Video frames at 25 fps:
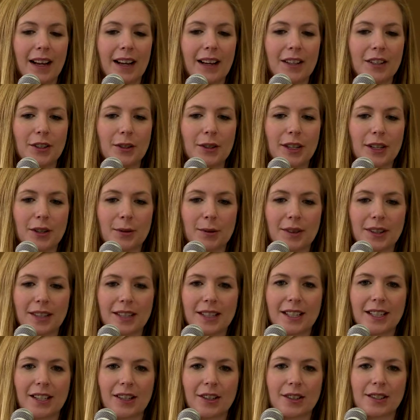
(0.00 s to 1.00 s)
you hear with the
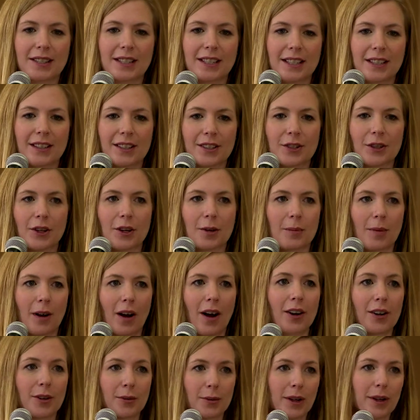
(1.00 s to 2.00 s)
TRC the term
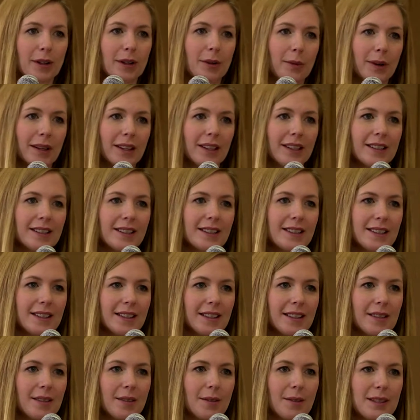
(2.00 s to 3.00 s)
honorary witness,
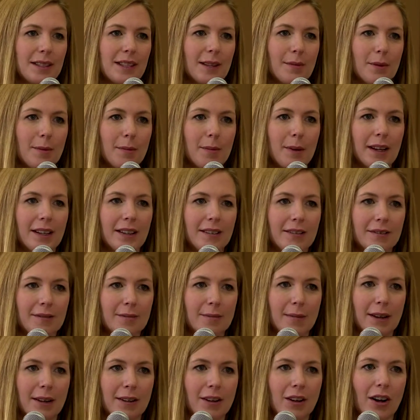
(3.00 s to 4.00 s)
and some of
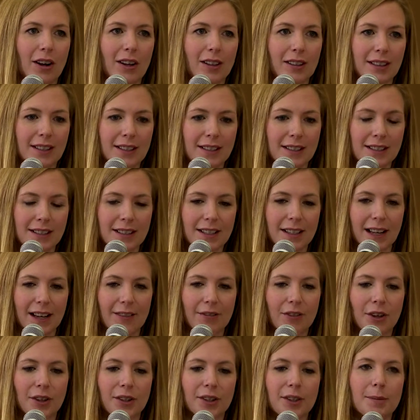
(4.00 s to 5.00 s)
my colleagues
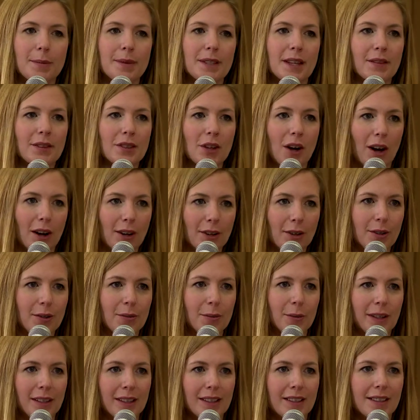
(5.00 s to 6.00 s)
have called themselves honored
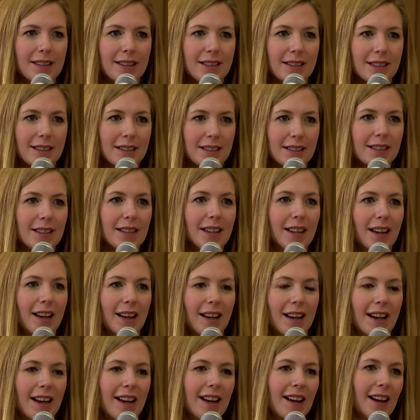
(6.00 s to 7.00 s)
witnesses.
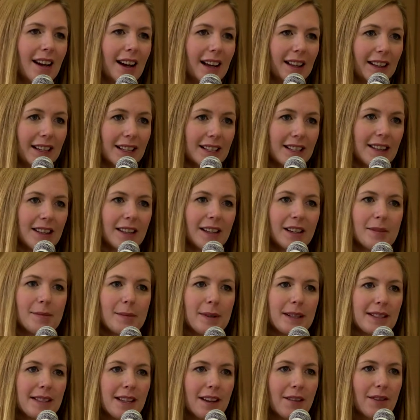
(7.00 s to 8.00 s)
And I like to think of
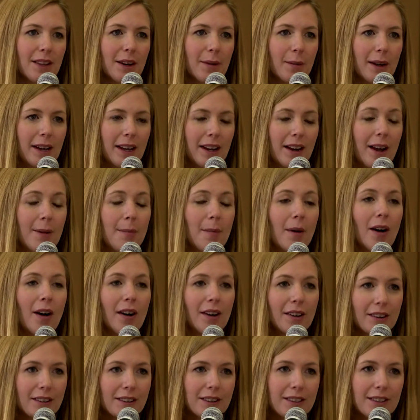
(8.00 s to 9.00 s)
myself that way, and I'm
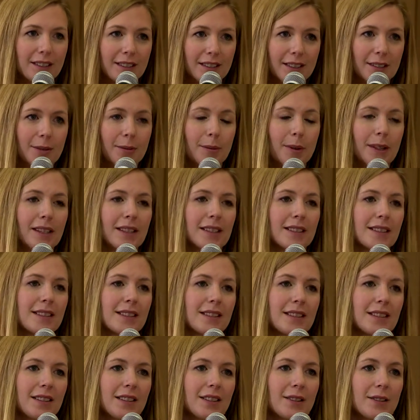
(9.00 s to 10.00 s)
honored to
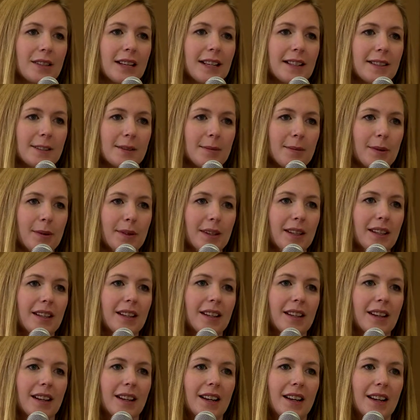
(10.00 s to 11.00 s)
witness your testimony
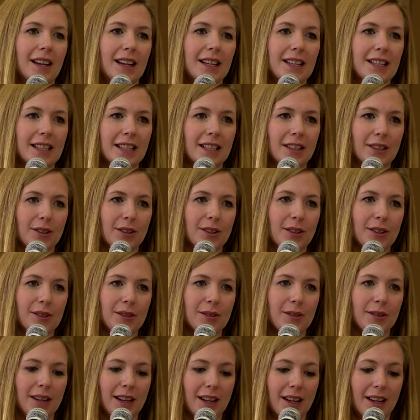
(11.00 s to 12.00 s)
and to hear
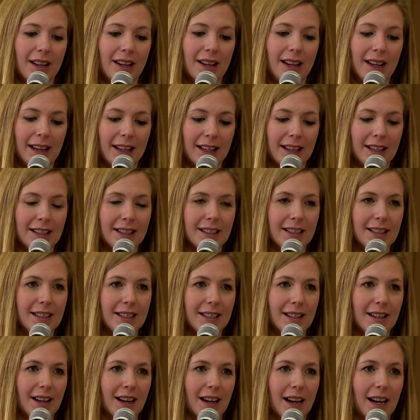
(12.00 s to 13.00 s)
you.
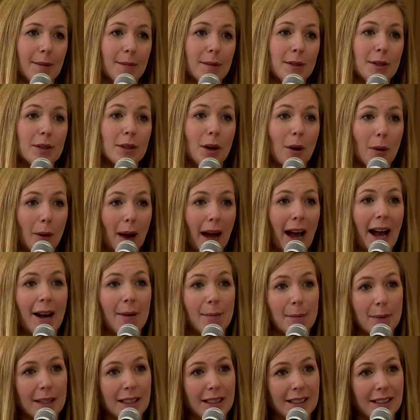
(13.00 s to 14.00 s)
And I'm so
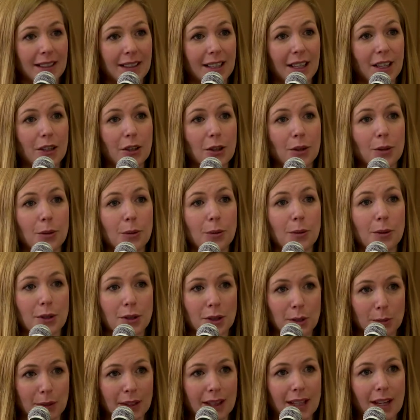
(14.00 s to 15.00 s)
happy that you were
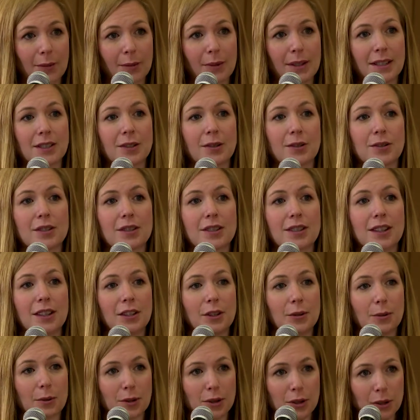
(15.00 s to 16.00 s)
doing that research, that
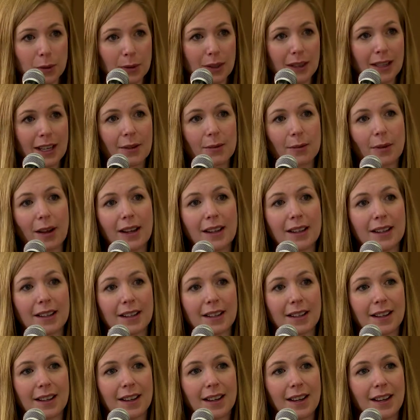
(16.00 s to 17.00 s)
you were doing that
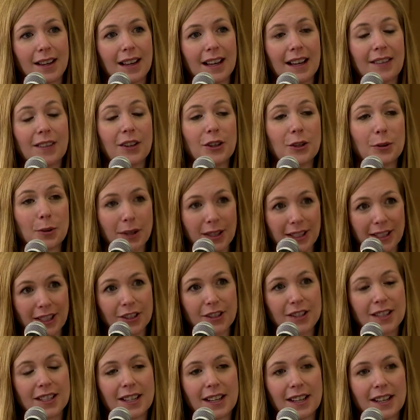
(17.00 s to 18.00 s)
writing, and that you were
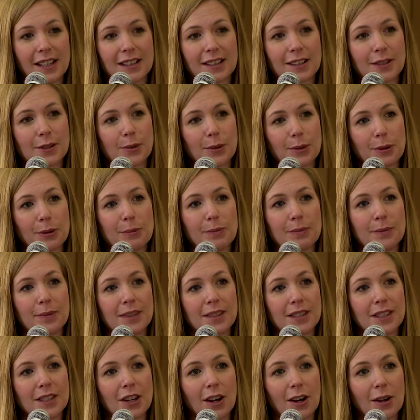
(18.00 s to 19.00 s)
here today in this room
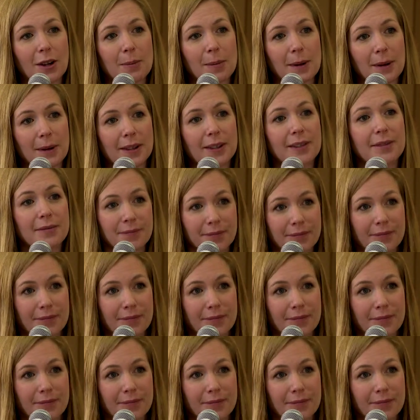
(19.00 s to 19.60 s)
to talk about it.